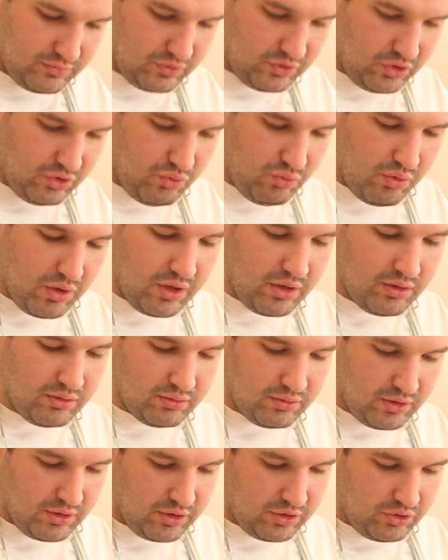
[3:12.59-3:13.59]
You will
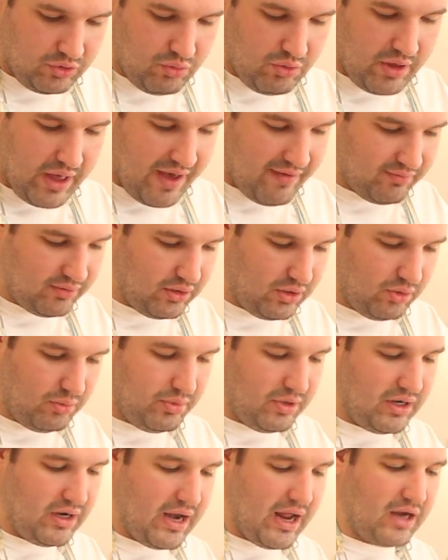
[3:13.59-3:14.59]
have a little
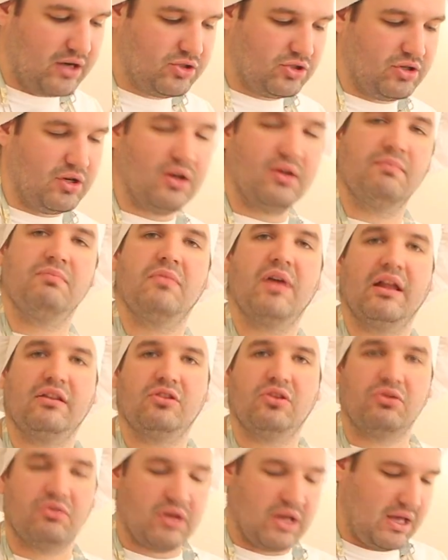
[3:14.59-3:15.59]
bit of extra. That's
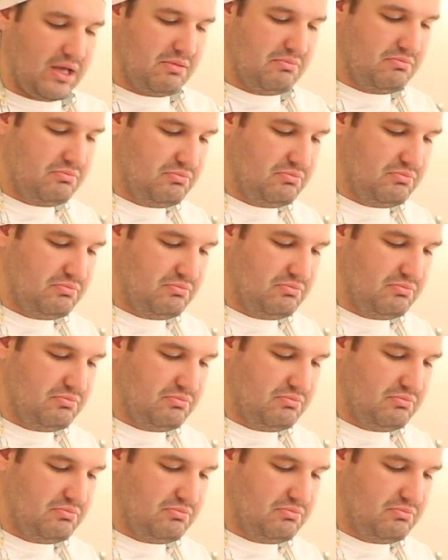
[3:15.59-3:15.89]
okay.